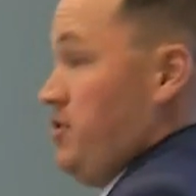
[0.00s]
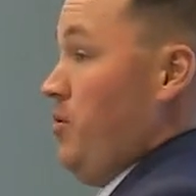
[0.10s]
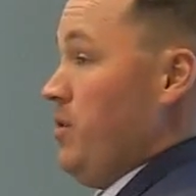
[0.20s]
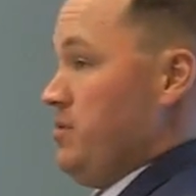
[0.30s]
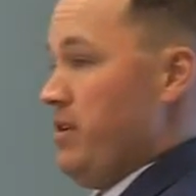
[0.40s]
is
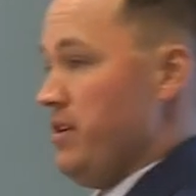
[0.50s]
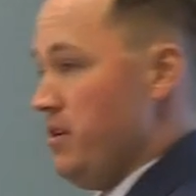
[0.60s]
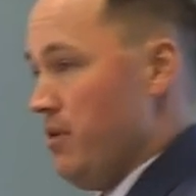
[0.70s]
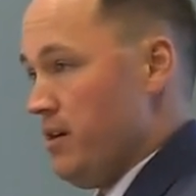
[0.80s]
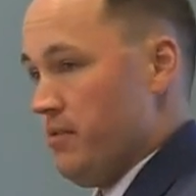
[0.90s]
yours, whether
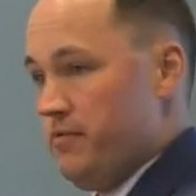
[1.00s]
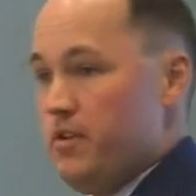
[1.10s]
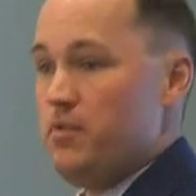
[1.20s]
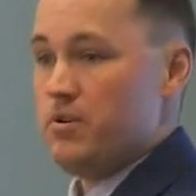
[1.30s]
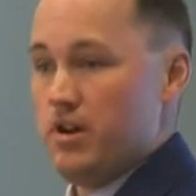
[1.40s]
you want to
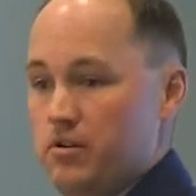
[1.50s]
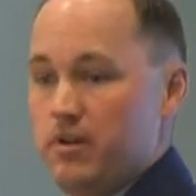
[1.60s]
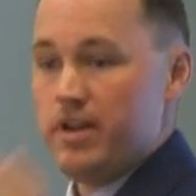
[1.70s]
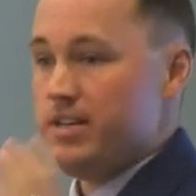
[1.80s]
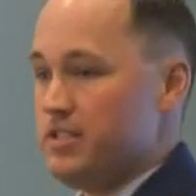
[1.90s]
refute,
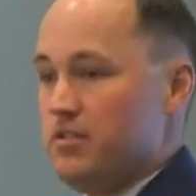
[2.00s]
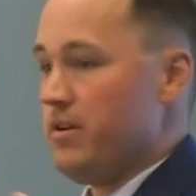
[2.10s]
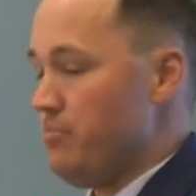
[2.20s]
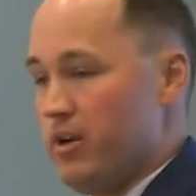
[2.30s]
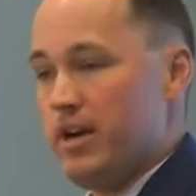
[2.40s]
agree,
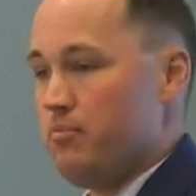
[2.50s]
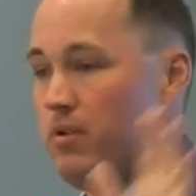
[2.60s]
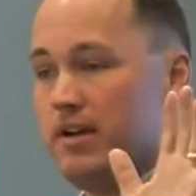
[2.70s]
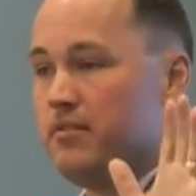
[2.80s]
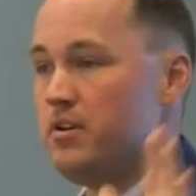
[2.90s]
disagree, bring up
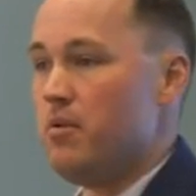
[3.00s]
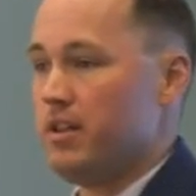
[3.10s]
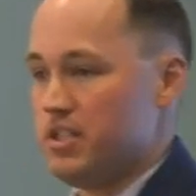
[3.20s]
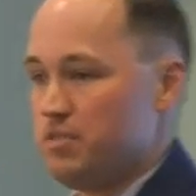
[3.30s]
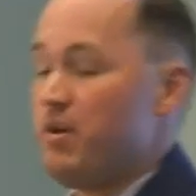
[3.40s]
whatever you
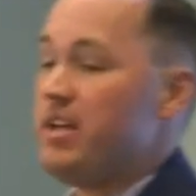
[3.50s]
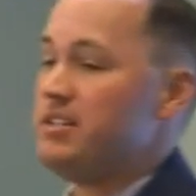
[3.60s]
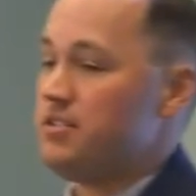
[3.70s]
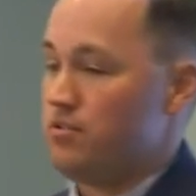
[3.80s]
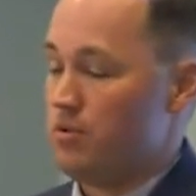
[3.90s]
want, the
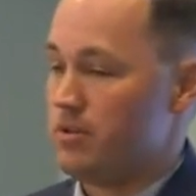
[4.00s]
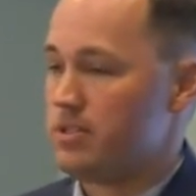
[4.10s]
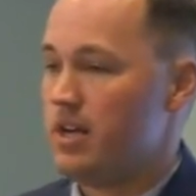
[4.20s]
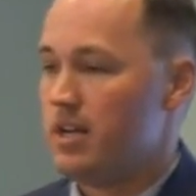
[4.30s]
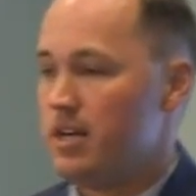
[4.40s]
space is
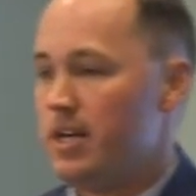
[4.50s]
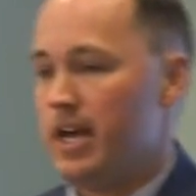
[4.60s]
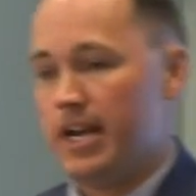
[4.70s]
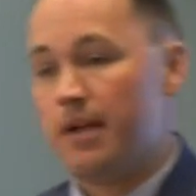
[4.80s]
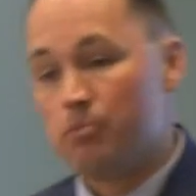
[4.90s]
yours.
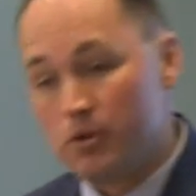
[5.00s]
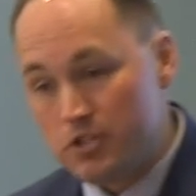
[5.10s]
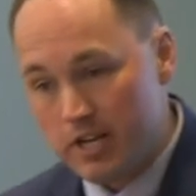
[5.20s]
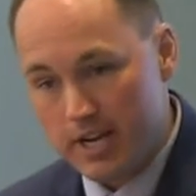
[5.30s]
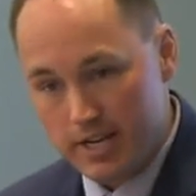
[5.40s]
And I
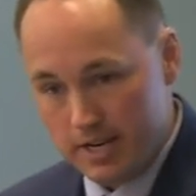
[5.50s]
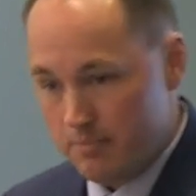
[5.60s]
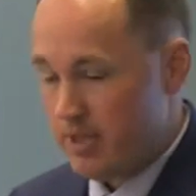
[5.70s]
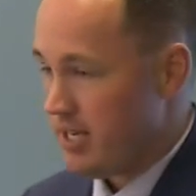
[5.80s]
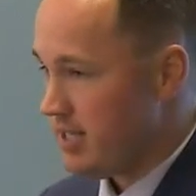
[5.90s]
appreciate
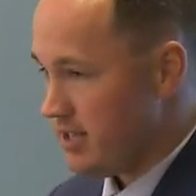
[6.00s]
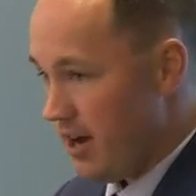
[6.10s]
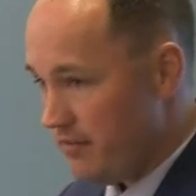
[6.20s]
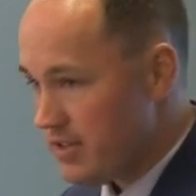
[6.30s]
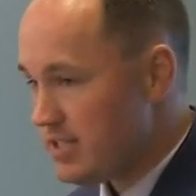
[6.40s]
him and his
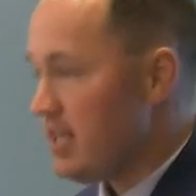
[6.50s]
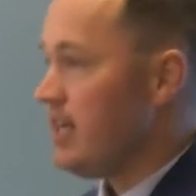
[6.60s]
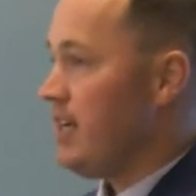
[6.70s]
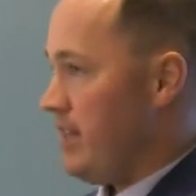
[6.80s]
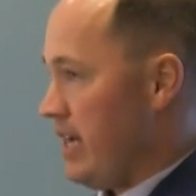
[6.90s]
office.
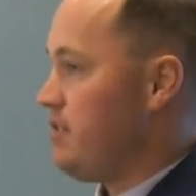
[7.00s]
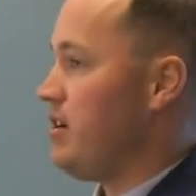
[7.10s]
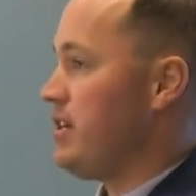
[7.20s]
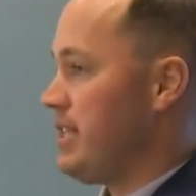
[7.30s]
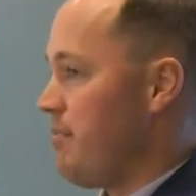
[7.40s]
They
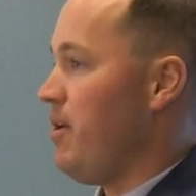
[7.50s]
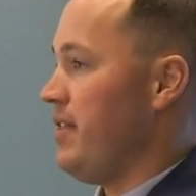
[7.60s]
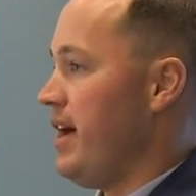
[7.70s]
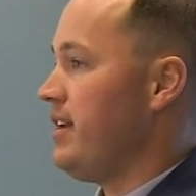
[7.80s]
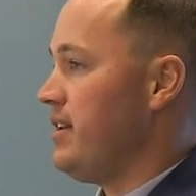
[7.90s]
took us up on
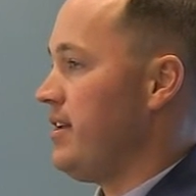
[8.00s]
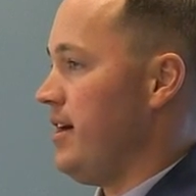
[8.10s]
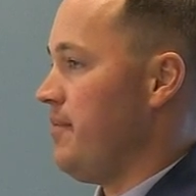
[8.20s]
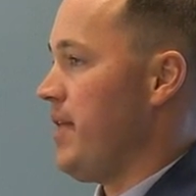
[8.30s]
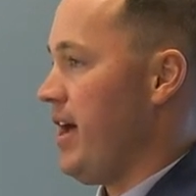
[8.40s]
that,
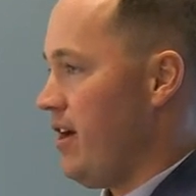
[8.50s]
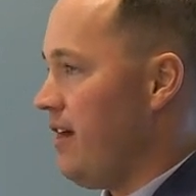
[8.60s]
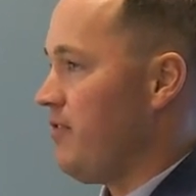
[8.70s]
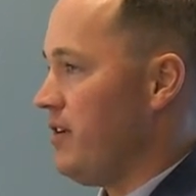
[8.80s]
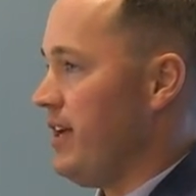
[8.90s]
that
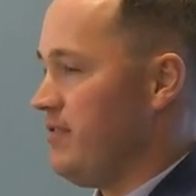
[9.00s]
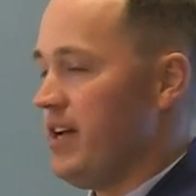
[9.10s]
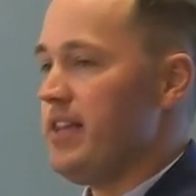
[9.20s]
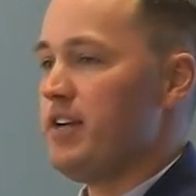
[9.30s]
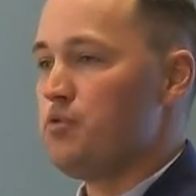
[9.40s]
offer, and they've
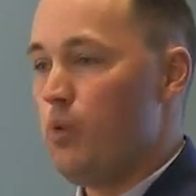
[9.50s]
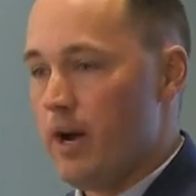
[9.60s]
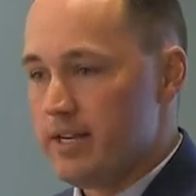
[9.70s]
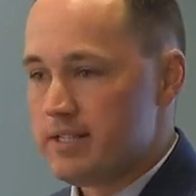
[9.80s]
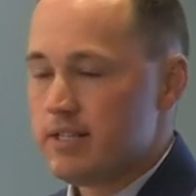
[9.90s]
done that
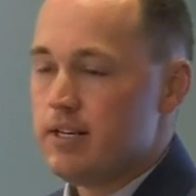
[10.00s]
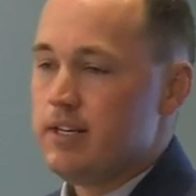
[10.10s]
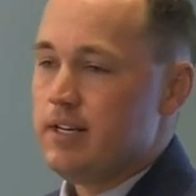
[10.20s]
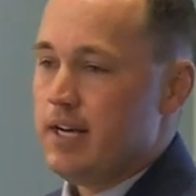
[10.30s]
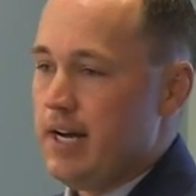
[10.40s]
twice.
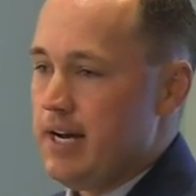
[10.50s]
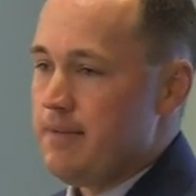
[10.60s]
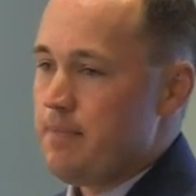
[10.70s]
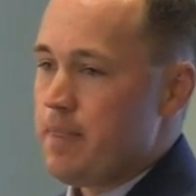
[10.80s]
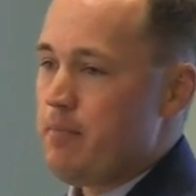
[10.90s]

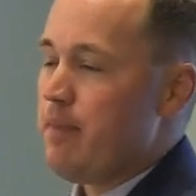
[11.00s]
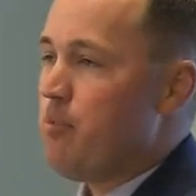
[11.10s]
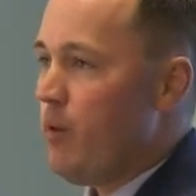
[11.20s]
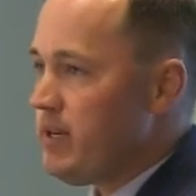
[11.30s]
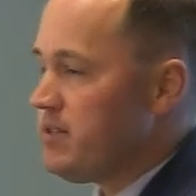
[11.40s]
My
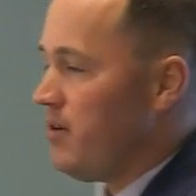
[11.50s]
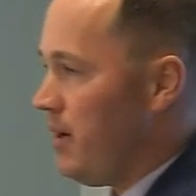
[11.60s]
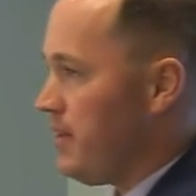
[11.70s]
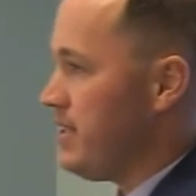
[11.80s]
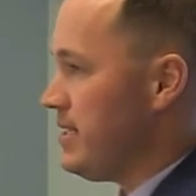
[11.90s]
point to
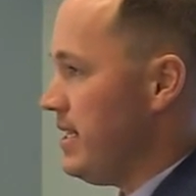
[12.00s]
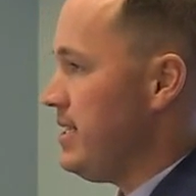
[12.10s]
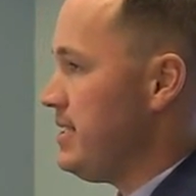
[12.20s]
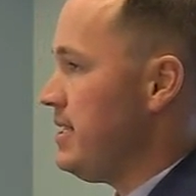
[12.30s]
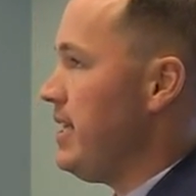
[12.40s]
all this
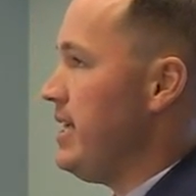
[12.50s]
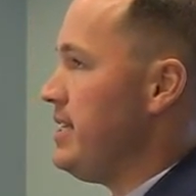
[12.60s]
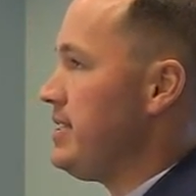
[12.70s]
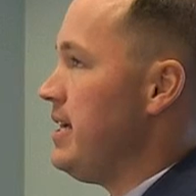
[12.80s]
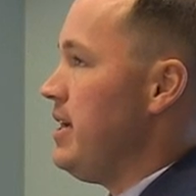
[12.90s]

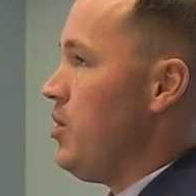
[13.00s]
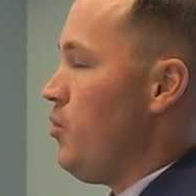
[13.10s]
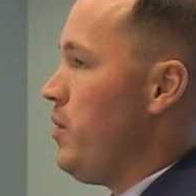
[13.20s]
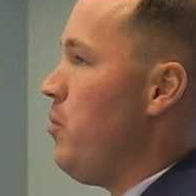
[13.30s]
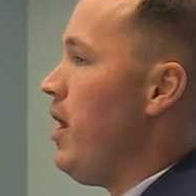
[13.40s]
is
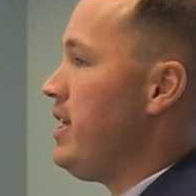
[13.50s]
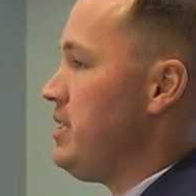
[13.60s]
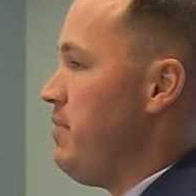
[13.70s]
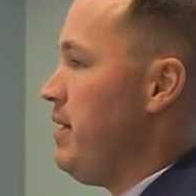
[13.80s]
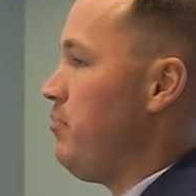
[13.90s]
we want it
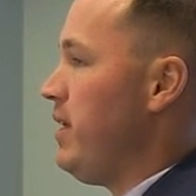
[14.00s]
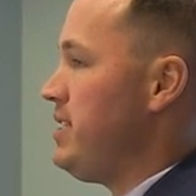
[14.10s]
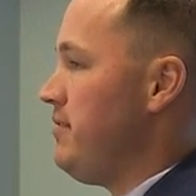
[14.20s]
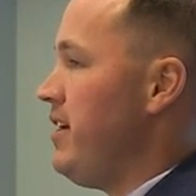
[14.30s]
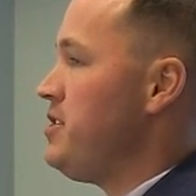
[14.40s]
to be a
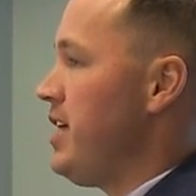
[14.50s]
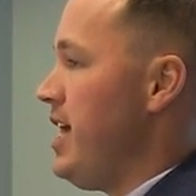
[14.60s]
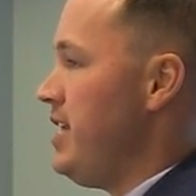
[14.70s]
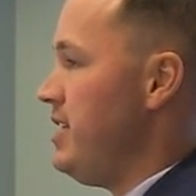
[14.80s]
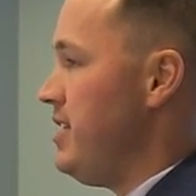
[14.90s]
place of
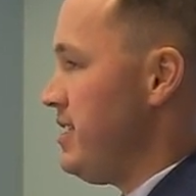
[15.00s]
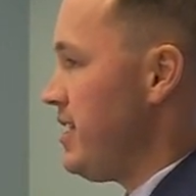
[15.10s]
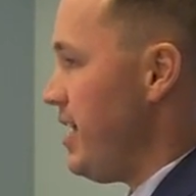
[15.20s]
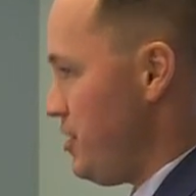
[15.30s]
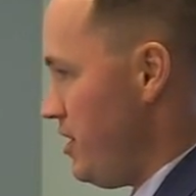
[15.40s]
educated
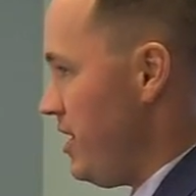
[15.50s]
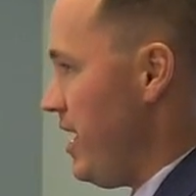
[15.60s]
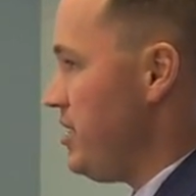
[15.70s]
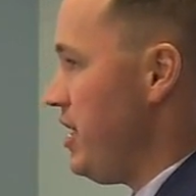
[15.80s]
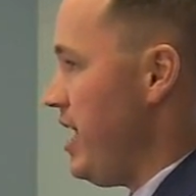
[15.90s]
discussion and
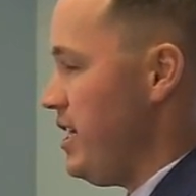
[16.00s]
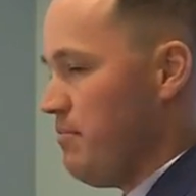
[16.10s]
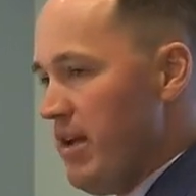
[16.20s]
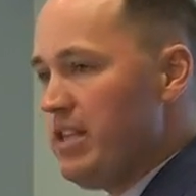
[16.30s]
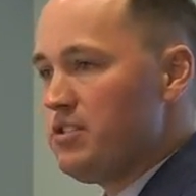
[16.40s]
educated
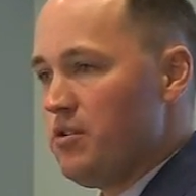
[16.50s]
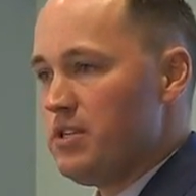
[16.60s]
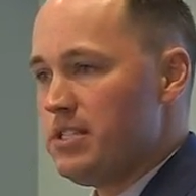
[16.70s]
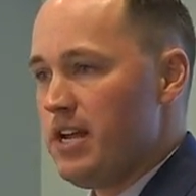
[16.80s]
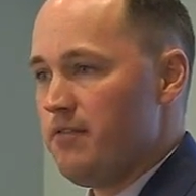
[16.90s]
debate, so to
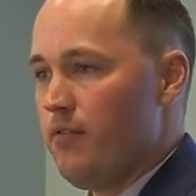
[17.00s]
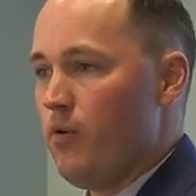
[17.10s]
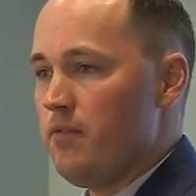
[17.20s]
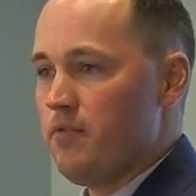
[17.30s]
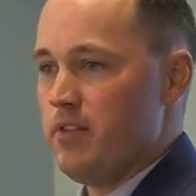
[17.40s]
say, a
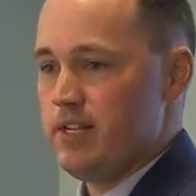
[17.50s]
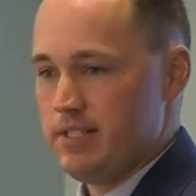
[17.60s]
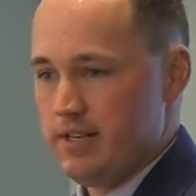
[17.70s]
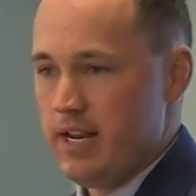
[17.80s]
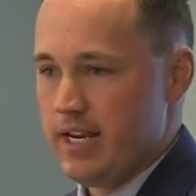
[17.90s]
forum for
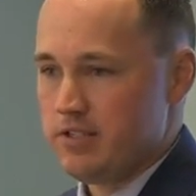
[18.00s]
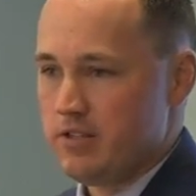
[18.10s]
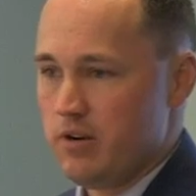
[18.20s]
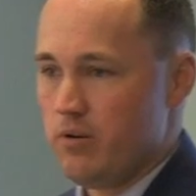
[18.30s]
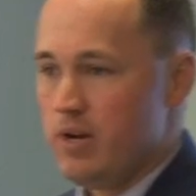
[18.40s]
this. And
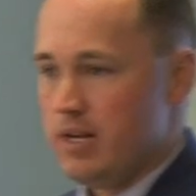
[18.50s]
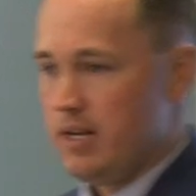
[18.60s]
so